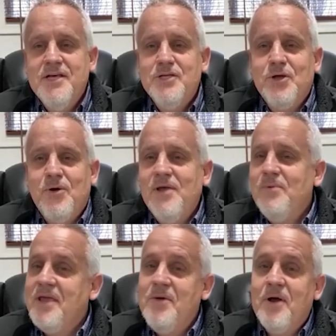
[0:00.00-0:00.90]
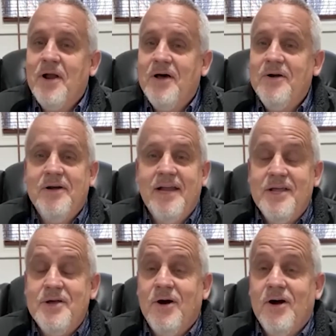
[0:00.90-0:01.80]
So he he went 108
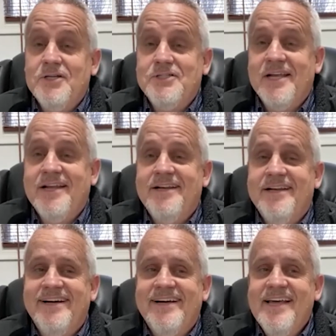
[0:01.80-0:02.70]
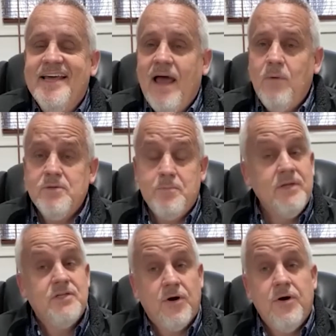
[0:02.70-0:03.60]
yards, and uh, that was a
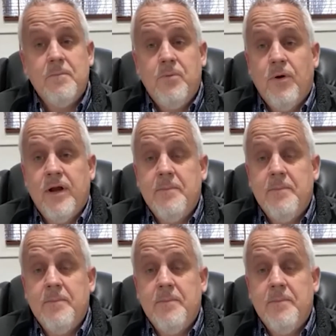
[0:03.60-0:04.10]
big turning point.